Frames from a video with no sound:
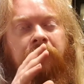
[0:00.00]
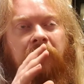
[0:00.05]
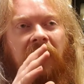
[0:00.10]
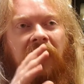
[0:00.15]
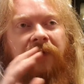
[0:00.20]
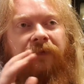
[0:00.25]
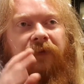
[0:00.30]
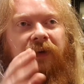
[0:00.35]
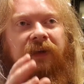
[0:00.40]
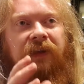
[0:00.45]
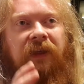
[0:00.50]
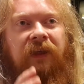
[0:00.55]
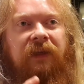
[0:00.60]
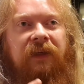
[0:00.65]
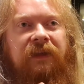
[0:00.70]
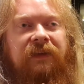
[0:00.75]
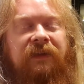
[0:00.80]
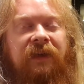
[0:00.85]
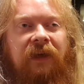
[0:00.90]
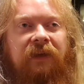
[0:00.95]
Everything
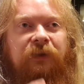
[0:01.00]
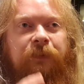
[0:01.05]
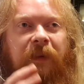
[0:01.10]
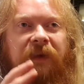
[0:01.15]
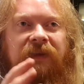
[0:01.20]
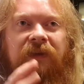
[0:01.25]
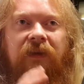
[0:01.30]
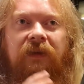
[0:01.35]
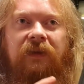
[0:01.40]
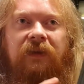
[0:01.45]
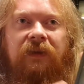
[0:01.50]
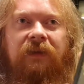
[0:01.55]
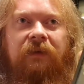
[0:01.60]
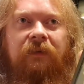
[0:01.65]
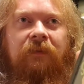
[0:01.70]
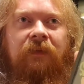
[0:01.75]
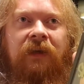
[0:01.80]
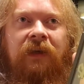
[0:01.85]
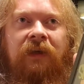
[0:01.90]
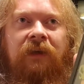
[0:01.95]
is set, especially
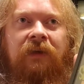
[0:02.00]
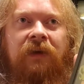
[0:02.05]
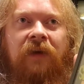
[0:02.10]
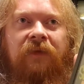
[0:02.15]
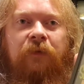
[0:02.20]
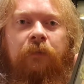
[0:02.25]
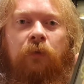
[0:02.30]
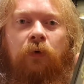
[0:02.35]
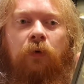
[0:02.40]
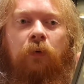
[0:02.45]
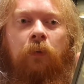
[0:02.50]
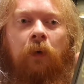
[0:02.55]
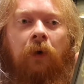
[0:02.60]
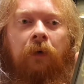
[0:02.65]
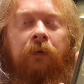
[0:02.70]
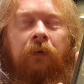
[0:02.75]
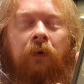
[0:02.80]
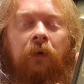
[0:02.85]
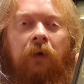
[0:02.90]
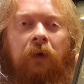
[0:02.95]
the Nevermore
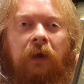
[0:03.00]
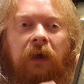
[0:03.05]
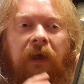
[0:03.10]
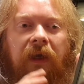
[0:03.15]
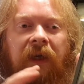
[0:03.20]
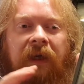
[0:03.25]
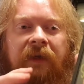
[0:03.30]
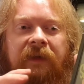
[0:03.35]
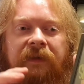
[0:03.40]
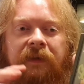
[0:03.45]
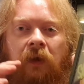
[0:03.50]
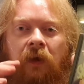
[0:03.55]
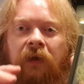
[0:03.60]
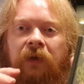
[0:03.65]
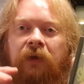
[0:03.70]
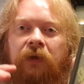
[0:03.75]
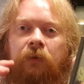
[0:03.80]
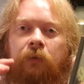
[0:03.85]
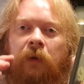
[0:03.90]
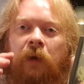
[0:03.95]
one, is
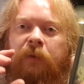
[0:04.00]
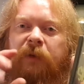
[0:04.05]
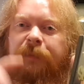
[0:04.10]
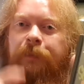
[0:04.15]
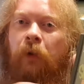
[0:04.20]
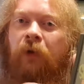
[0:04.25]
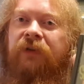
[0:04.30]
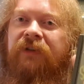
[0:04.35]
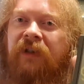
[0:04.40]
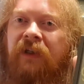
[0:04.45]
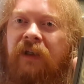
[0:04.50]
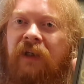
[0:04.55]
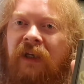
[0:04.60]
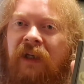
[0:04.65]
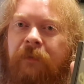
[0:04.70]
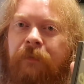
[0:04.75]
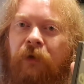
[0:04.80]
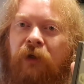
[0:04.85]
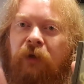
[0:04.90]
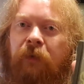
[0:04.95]
like, it was point and
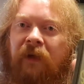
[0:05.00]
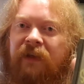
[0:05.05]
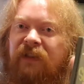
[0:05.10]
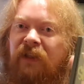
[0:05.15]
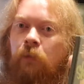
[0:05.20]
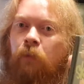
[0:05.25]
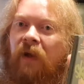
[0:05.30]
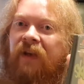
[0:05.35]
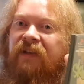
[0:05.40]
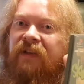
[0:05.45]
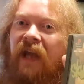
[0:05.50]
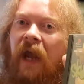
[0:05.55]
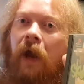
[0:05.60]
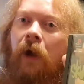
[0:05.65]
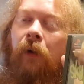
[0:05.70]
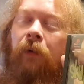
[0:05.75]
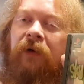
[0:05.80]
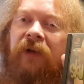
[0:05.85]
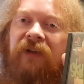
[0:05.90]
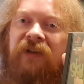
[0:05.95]
click, but you actually went
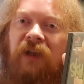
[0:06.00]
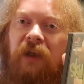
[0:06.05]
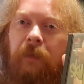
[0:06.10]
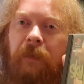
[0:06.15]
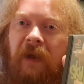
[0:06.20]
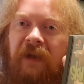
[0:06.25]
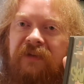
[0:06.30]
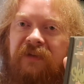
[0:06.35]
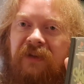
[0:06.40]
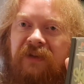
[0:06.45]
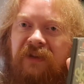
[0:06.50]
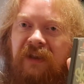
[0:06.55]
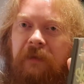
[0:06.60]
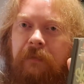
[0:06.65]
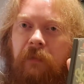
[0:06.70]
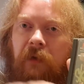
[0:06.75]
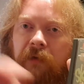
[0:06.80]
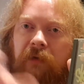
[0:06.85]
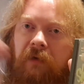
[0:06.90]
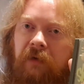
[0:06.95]
down into the
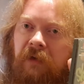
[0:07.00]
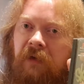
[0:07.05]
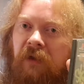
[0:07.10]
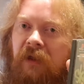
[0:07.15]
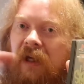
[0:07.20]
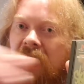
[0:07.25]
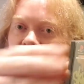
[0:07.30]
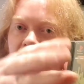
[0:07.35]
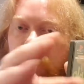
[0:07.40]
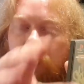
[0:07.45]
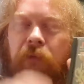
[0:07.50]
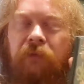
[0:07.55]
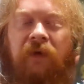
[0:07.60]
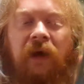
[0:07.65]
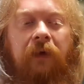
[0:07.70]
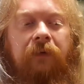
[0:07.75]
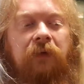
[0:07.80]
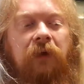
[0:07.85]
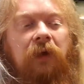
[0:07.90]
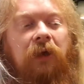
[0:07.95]
plasticine model and kept going
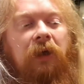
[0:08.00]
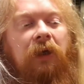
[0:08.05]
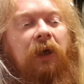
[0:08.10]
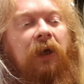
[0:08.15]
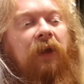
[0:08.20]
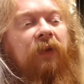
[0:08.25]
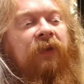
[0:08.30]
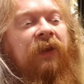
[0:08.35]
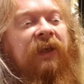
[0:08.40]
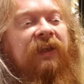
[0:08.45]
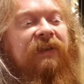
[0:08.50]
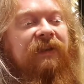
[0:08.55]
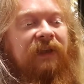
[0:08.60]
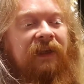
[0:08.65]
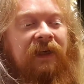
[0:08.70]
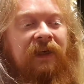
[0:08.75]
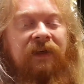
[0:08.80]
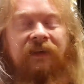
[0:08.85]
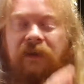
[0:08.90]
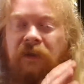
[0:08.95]
around. This
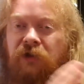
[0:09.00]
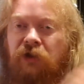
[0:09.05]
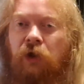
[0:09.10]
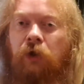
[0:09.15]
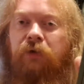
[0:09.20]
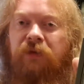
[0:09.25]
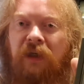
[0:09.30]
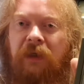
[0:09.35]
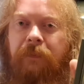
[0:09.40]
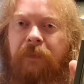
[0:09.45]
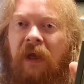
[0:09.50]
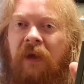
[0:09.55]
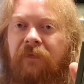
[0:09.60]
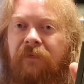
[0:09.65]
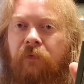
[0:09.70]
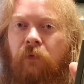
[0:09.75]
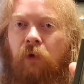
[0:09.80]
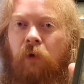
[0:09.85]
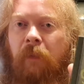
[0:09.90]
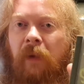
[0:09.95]
is a 2D
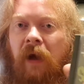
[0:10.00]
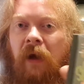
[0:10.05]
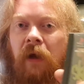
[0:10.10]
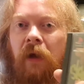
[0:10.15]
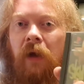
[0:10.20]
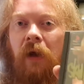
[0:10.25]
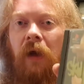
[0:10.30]
platformer.